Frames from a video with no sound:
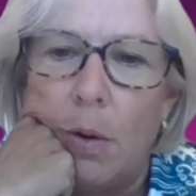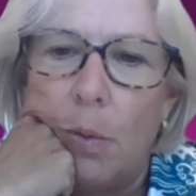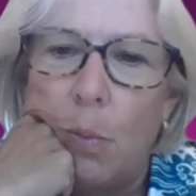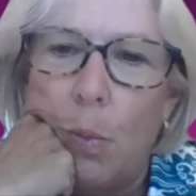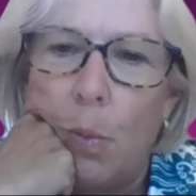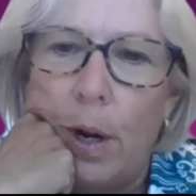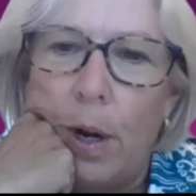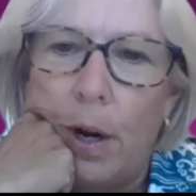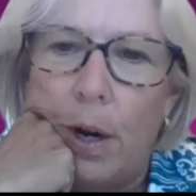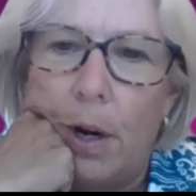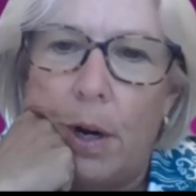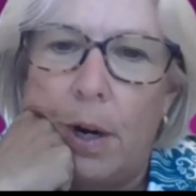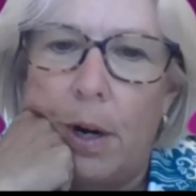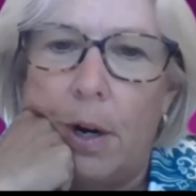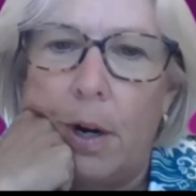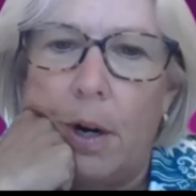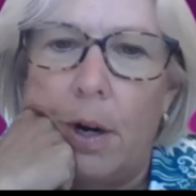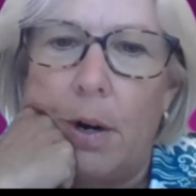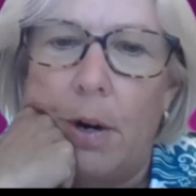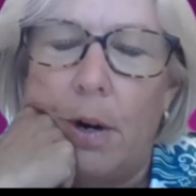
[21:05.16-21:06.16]

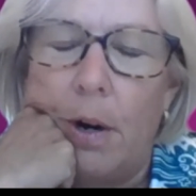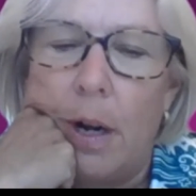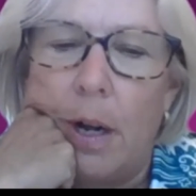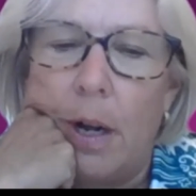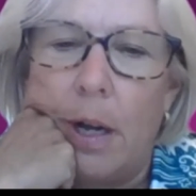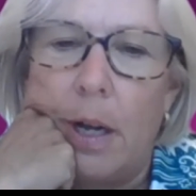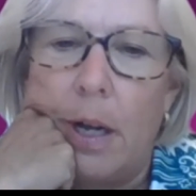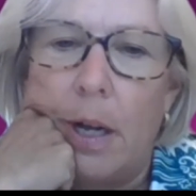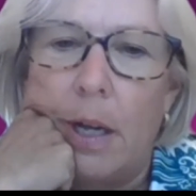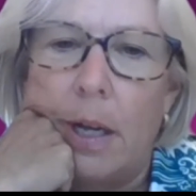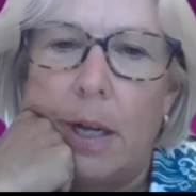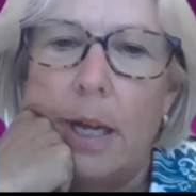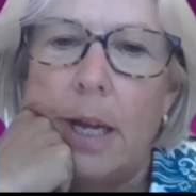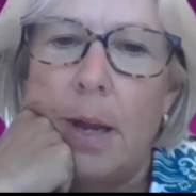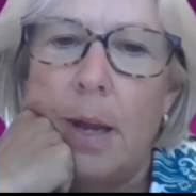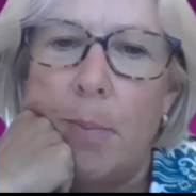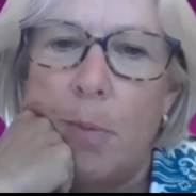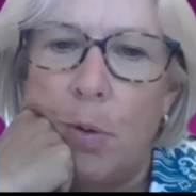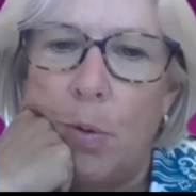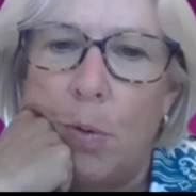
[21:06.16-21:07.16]
where
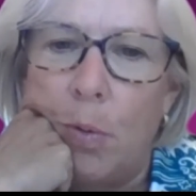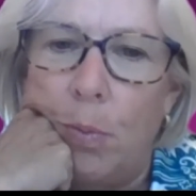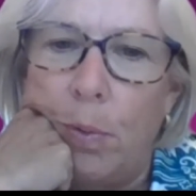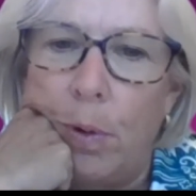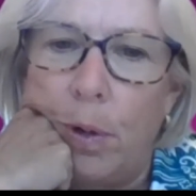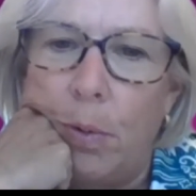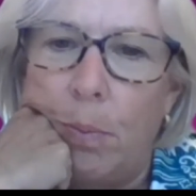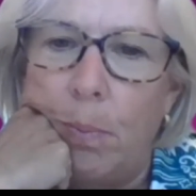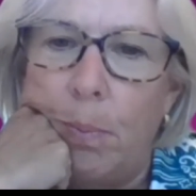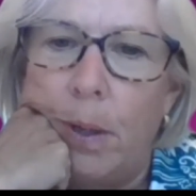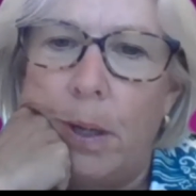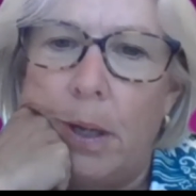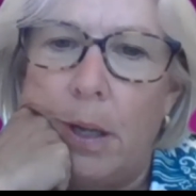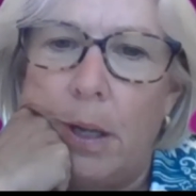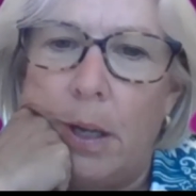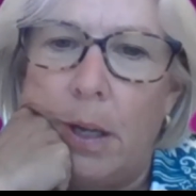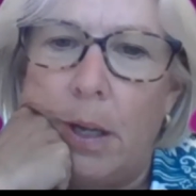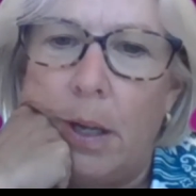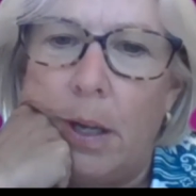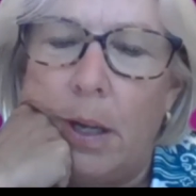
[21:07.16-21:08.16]
Emil will
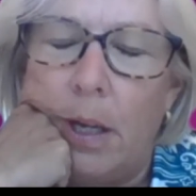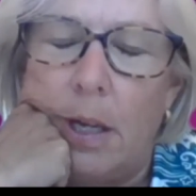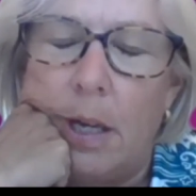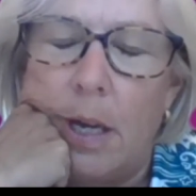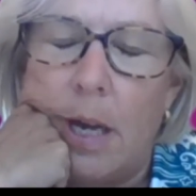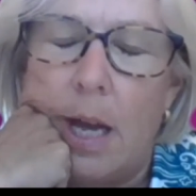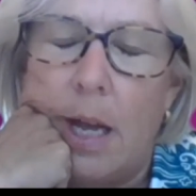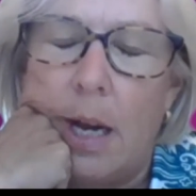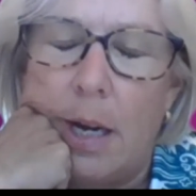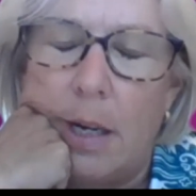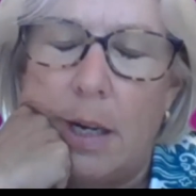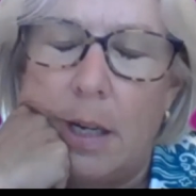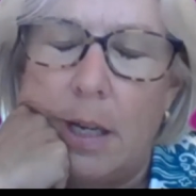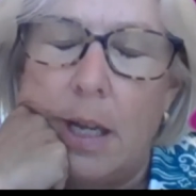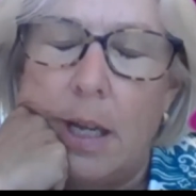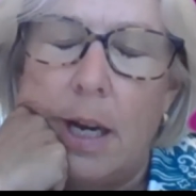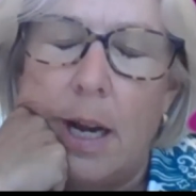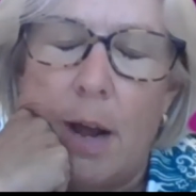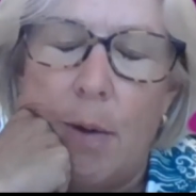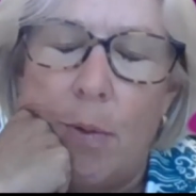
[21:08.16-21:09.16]
be, and
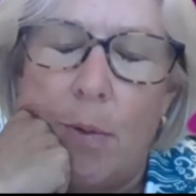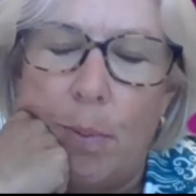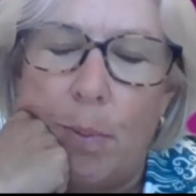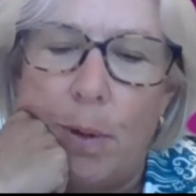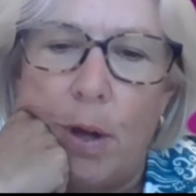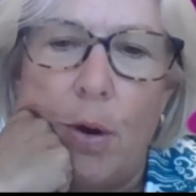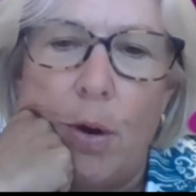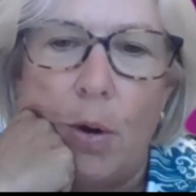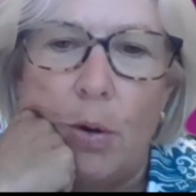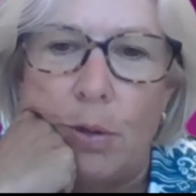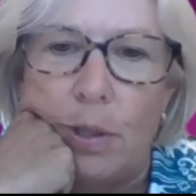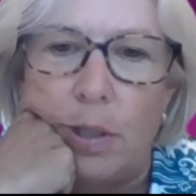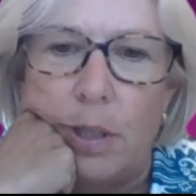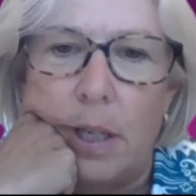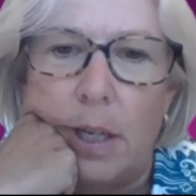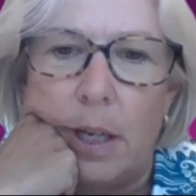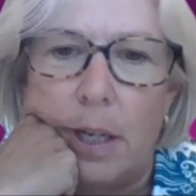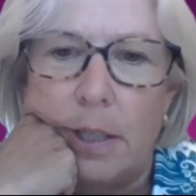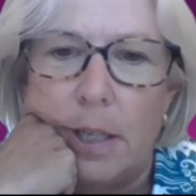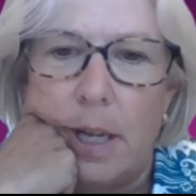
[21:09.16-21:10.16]
he and I will be
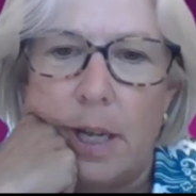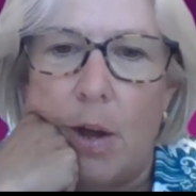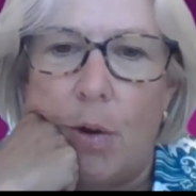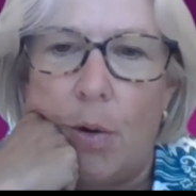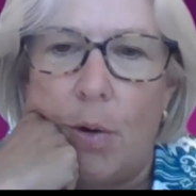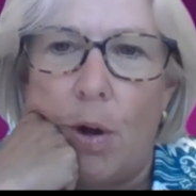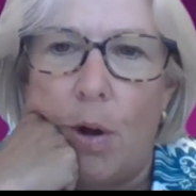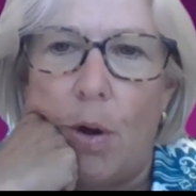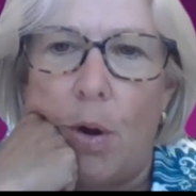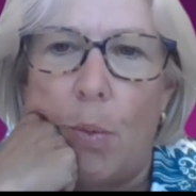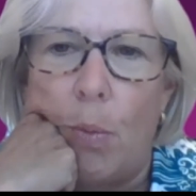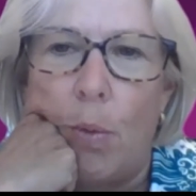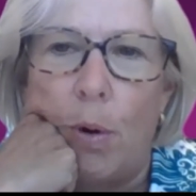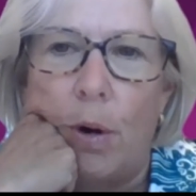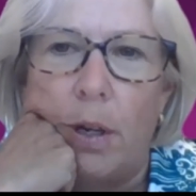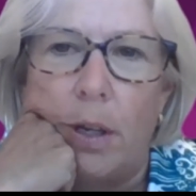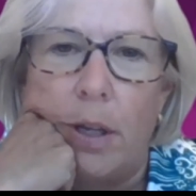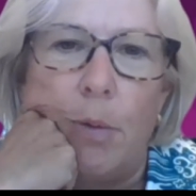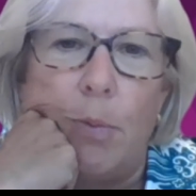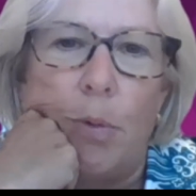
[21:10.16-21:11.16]
hosting a town hall
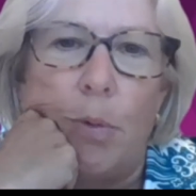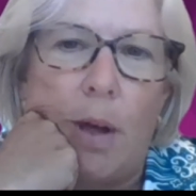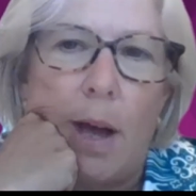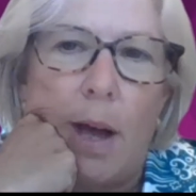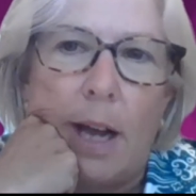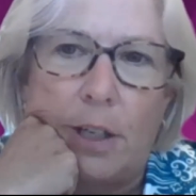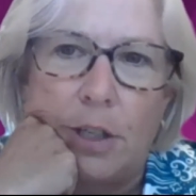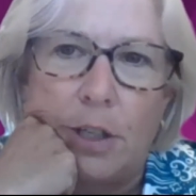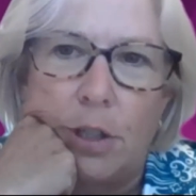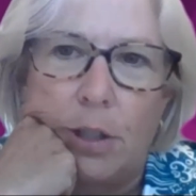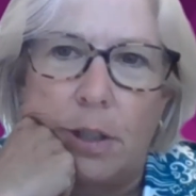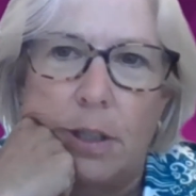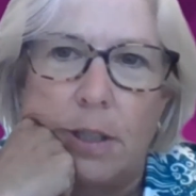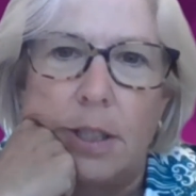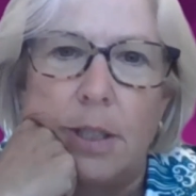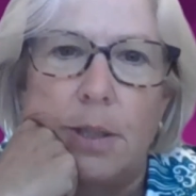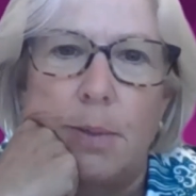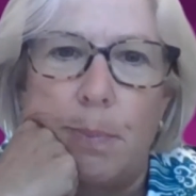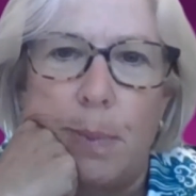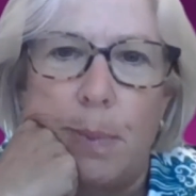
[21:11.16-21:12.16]
where he will actually
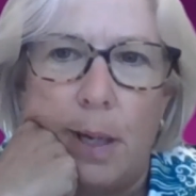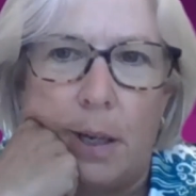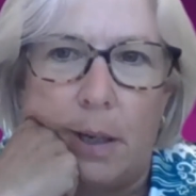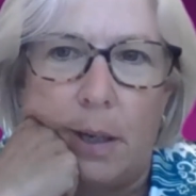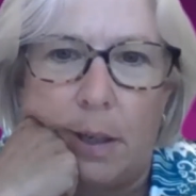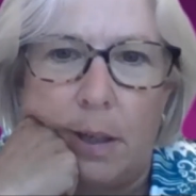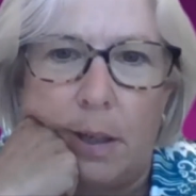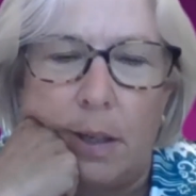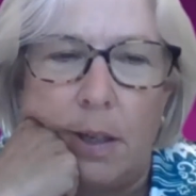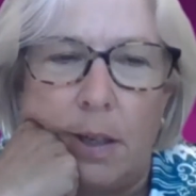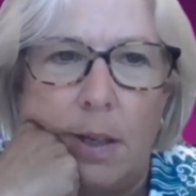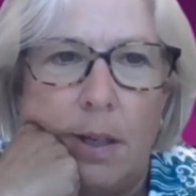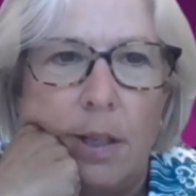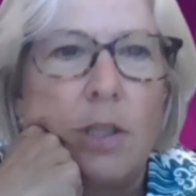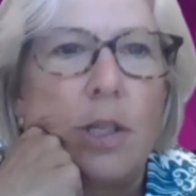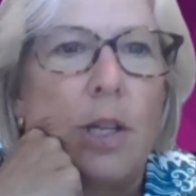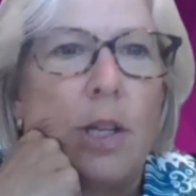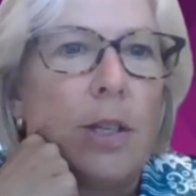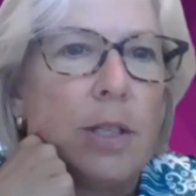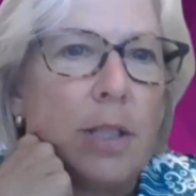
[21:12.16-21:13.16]
speak
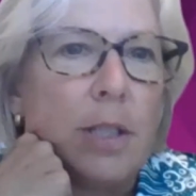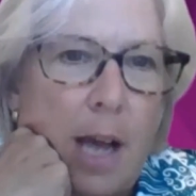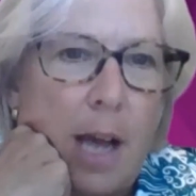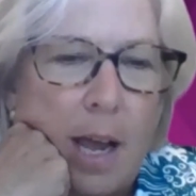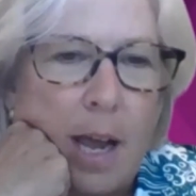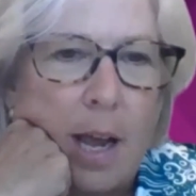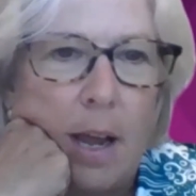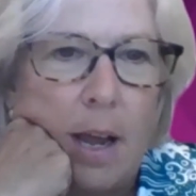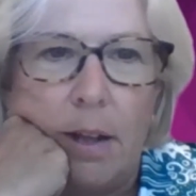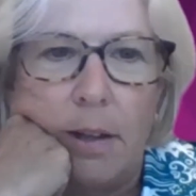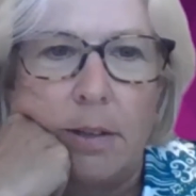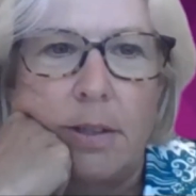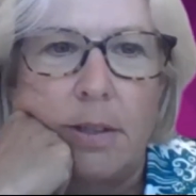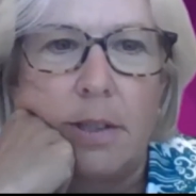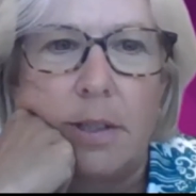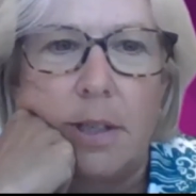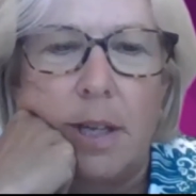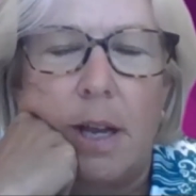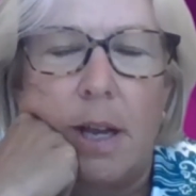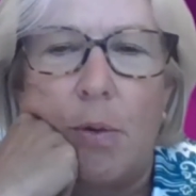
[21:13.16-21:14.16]
to the
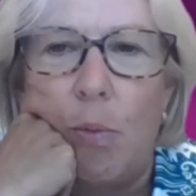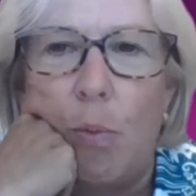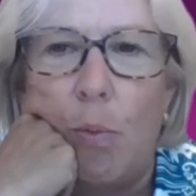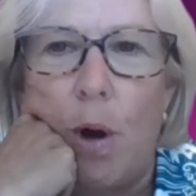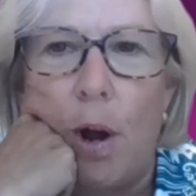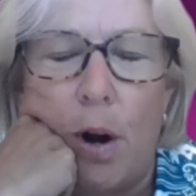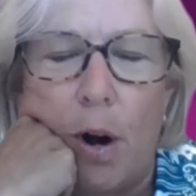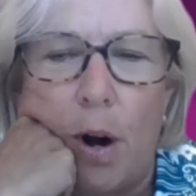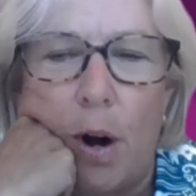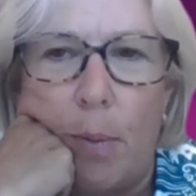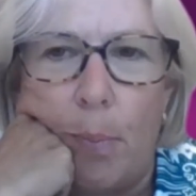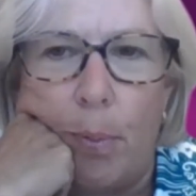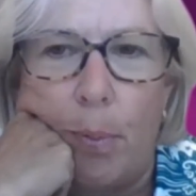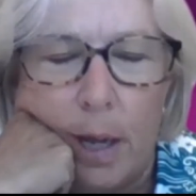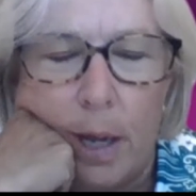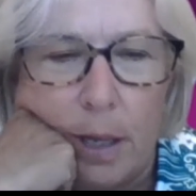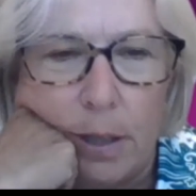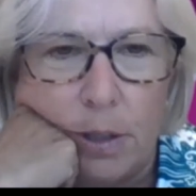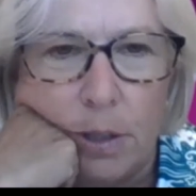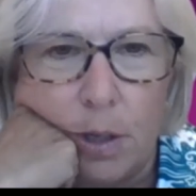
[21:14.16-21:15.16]
science and what our
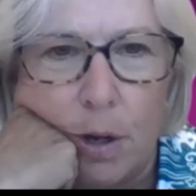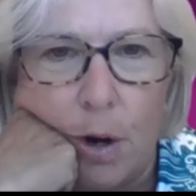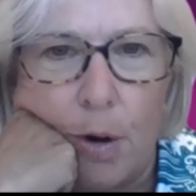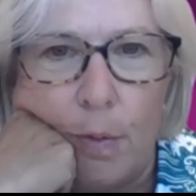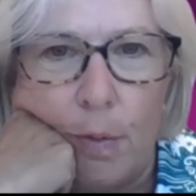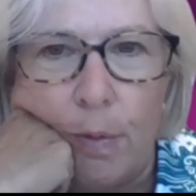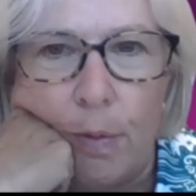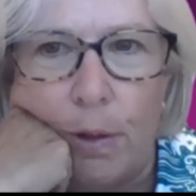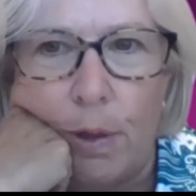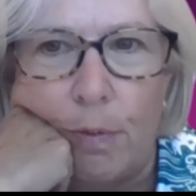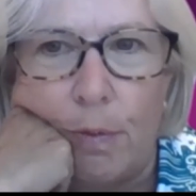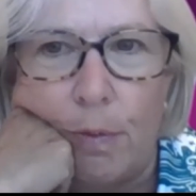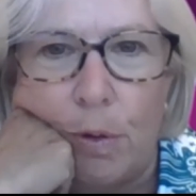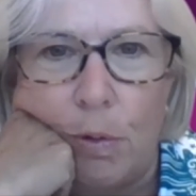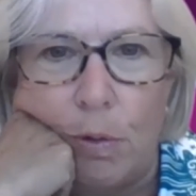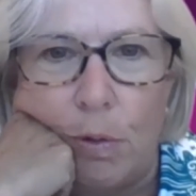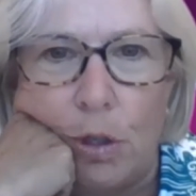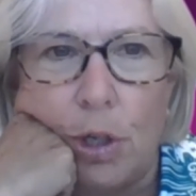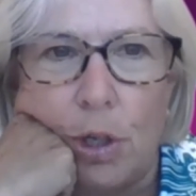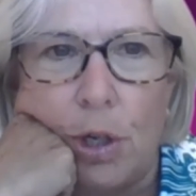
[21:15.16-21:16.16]
plans are for the
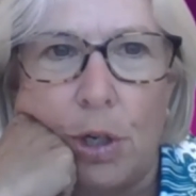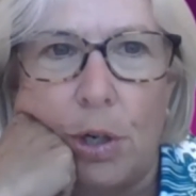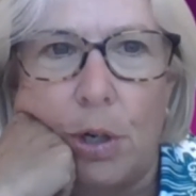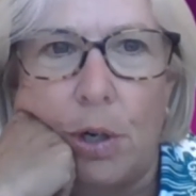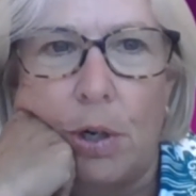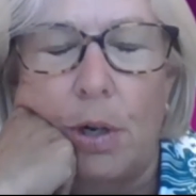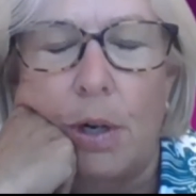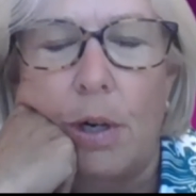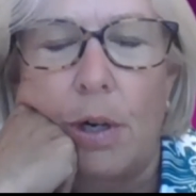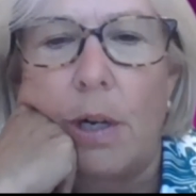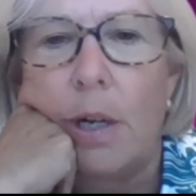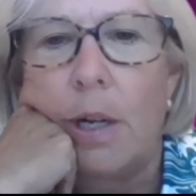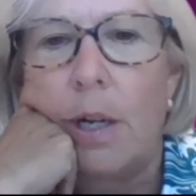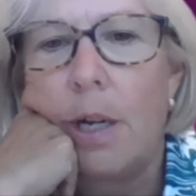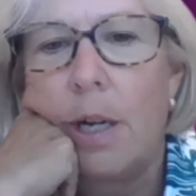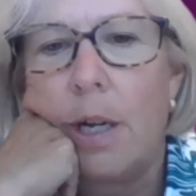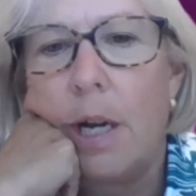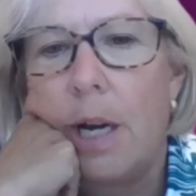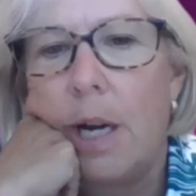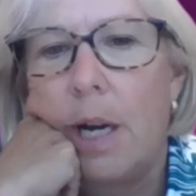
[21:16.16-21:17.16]
future.
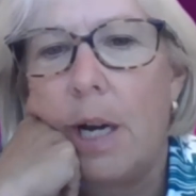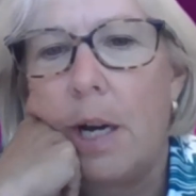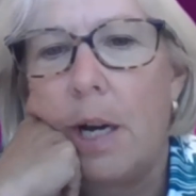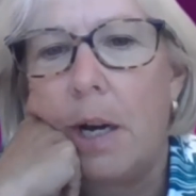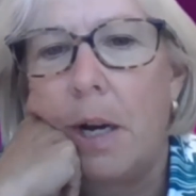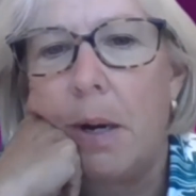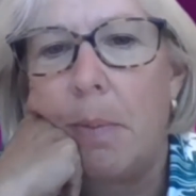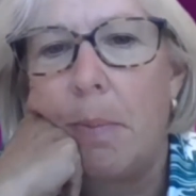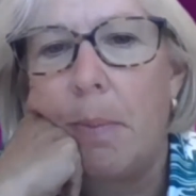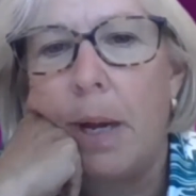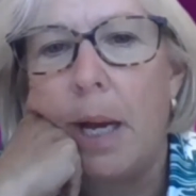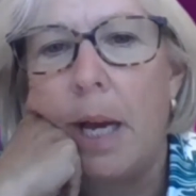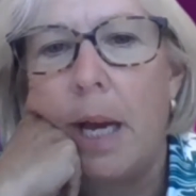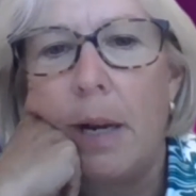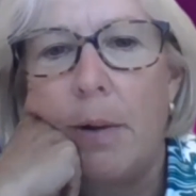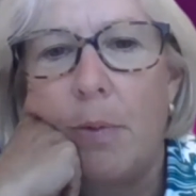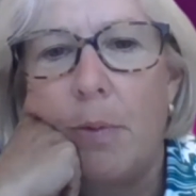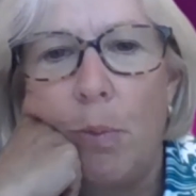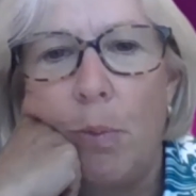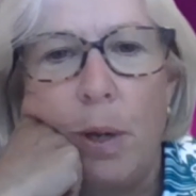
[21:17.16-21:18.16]

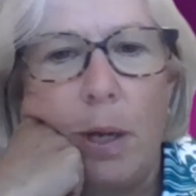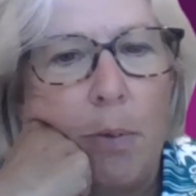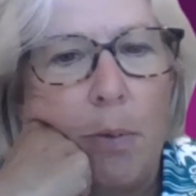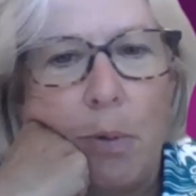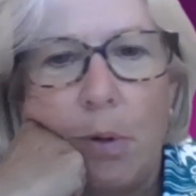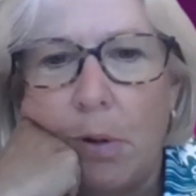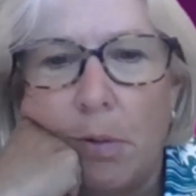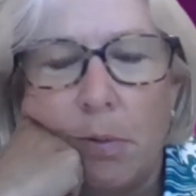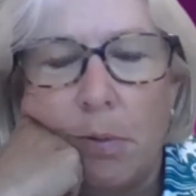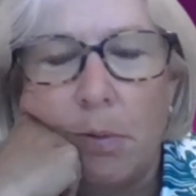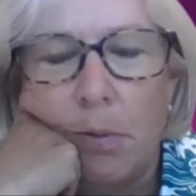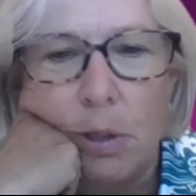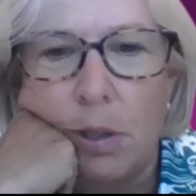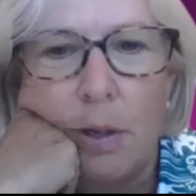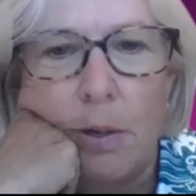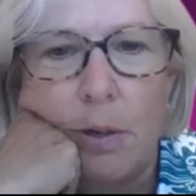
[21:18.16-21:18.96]
And we will,